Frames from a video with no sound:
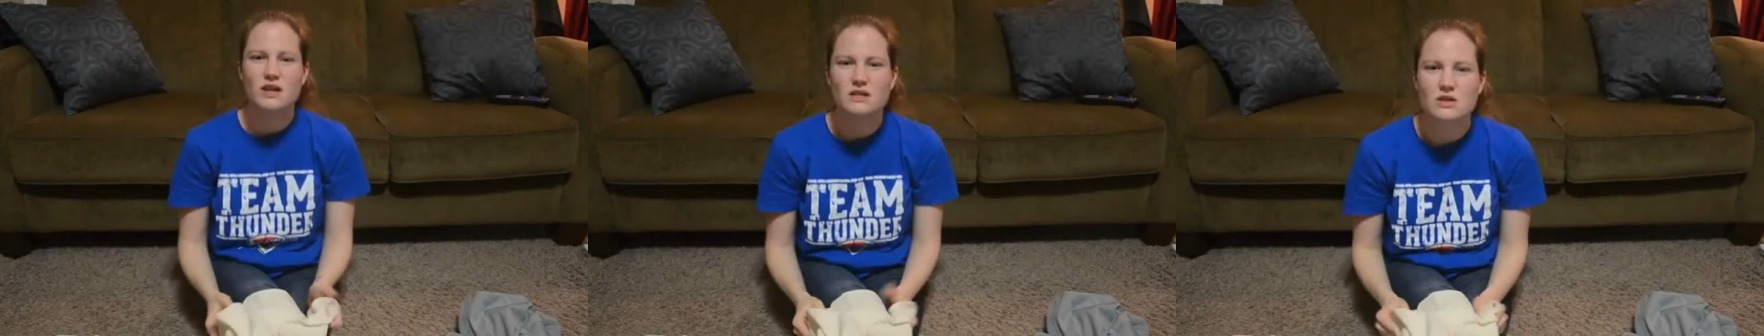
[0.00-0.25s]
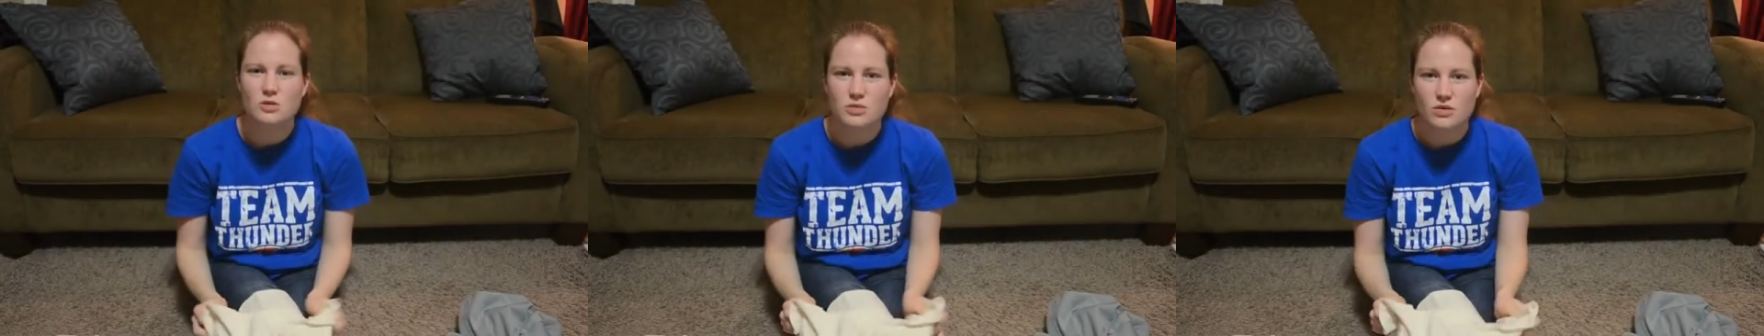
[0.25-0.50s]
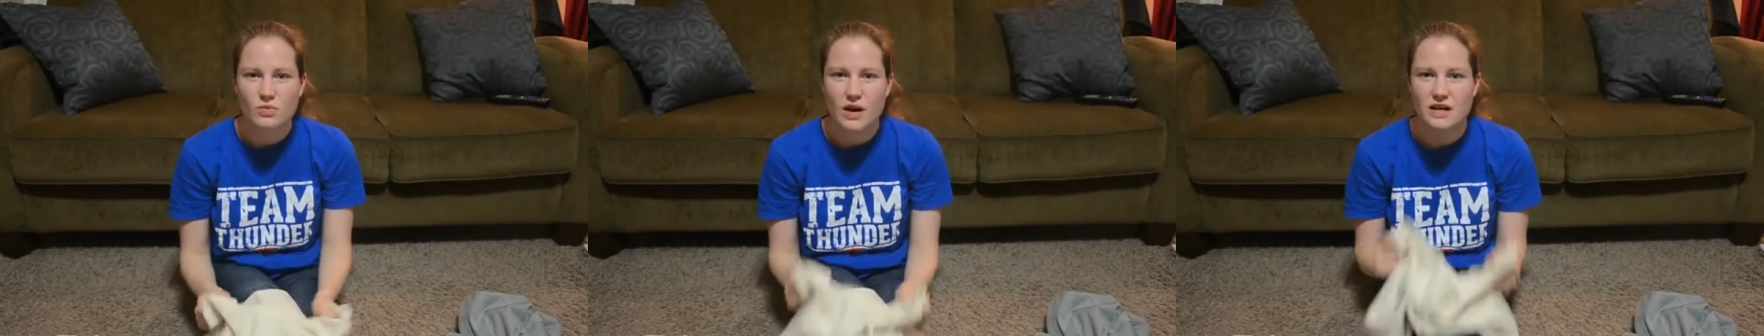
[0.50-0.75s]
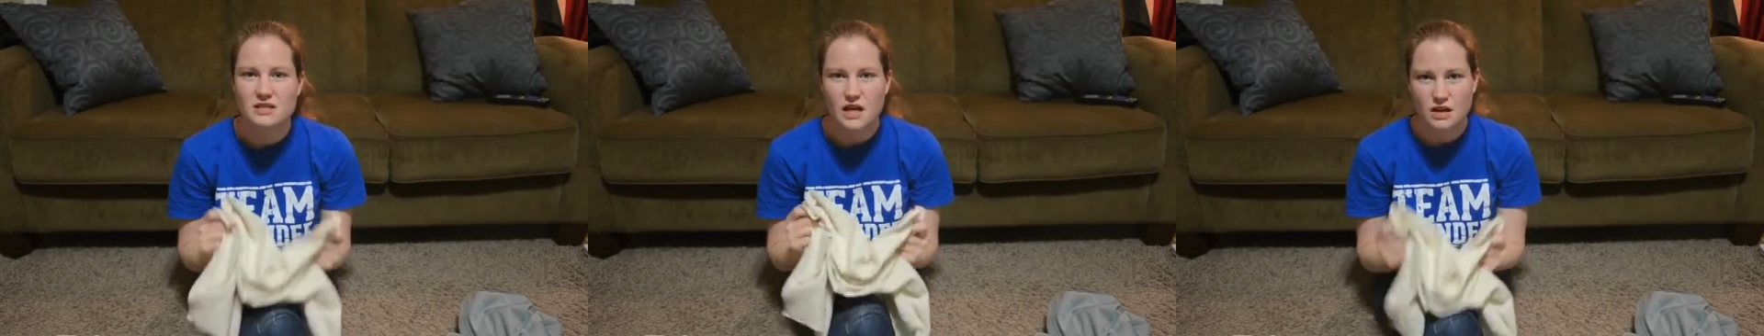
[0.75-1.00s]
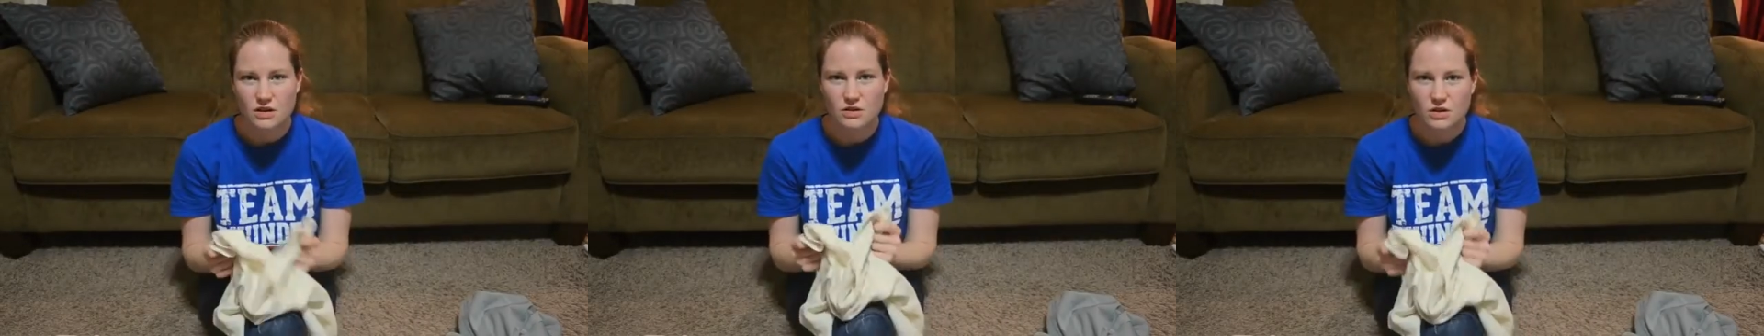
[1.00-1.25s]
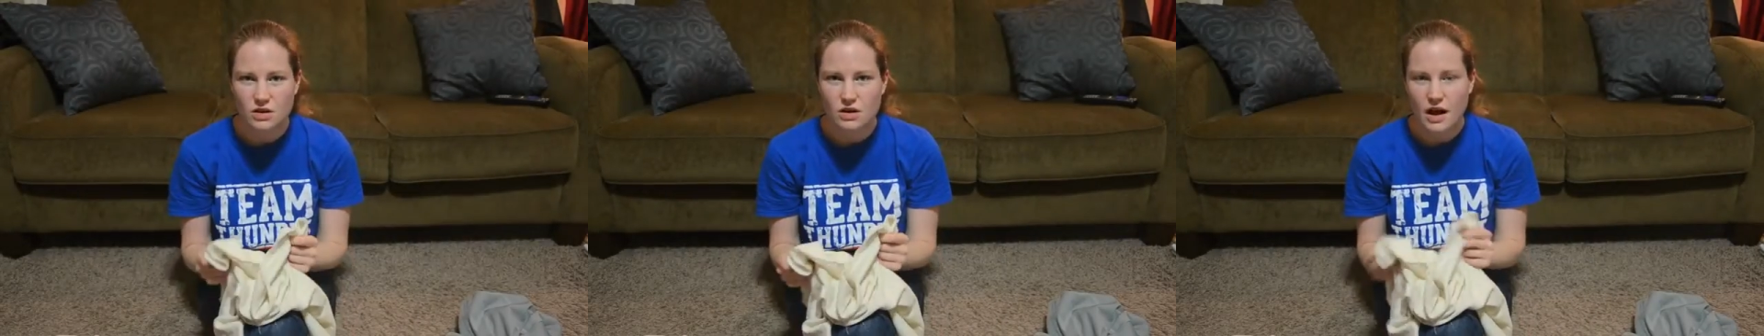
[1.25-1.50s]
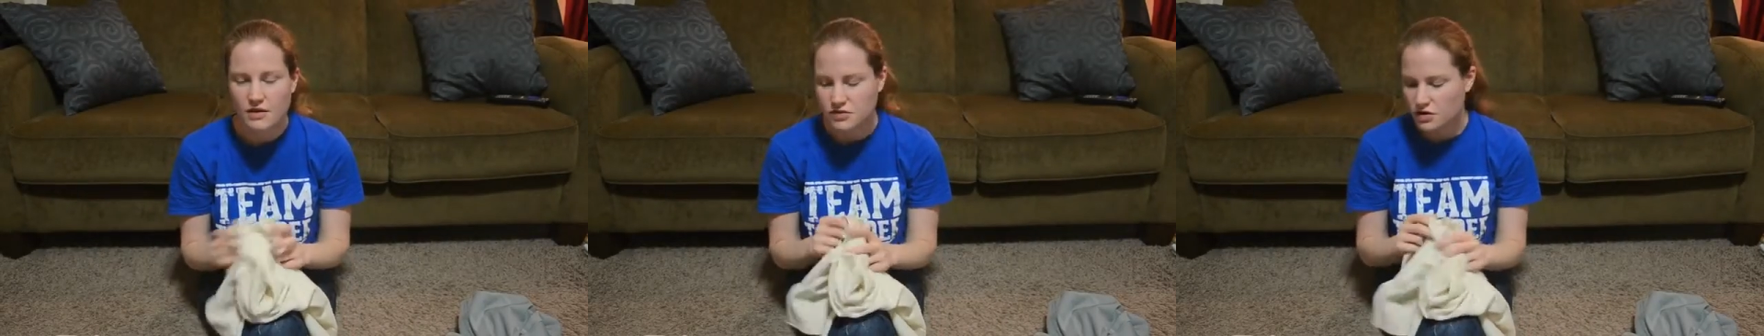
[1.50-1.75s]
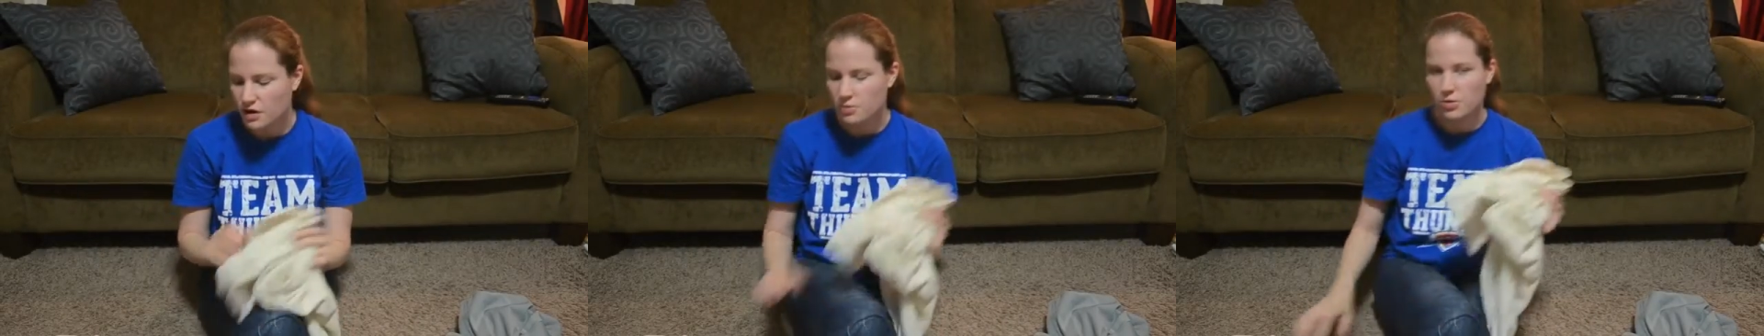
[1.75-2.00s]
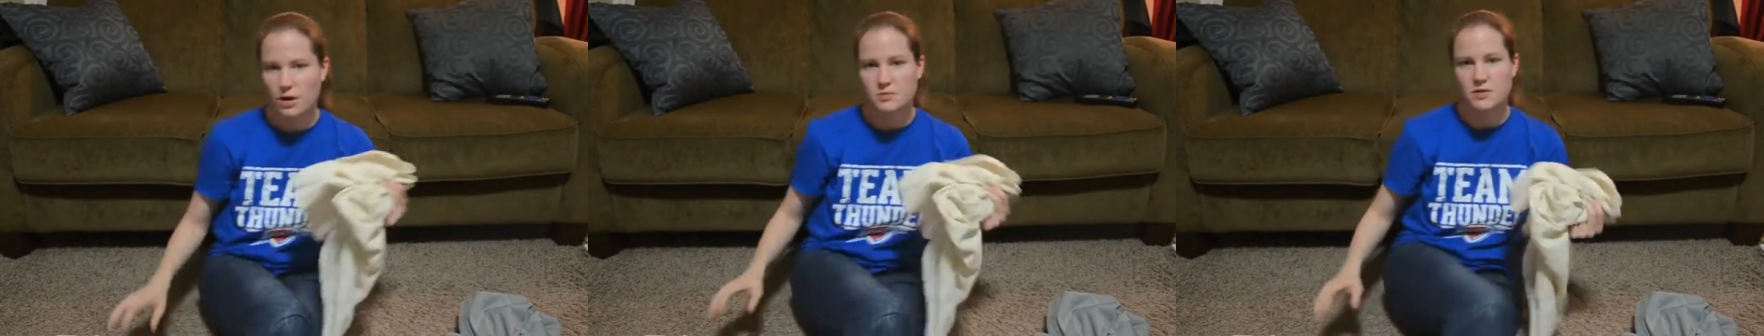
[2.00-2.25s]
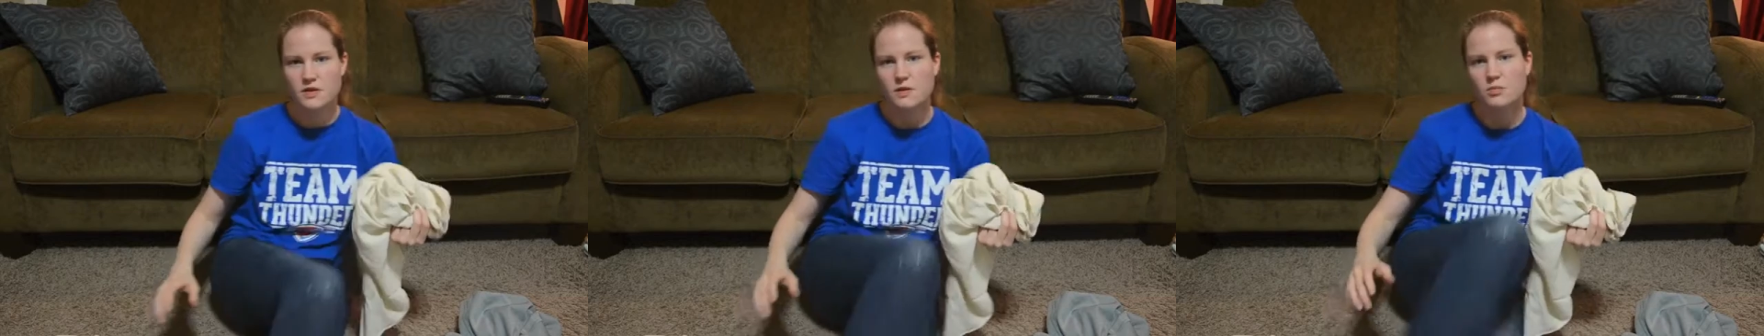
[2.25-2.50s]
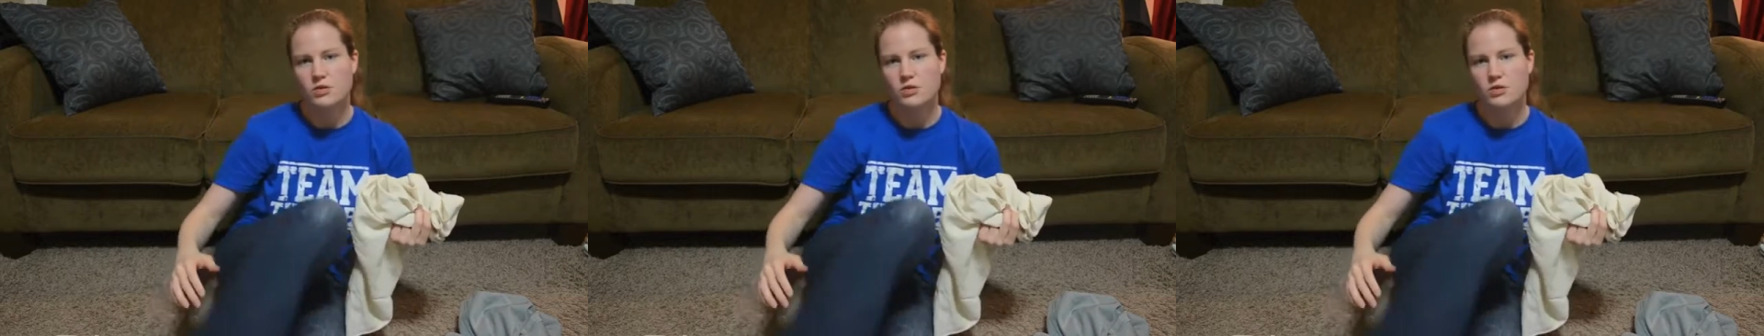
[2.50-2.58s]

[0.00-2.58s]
a little bit rectangular after I prepped them,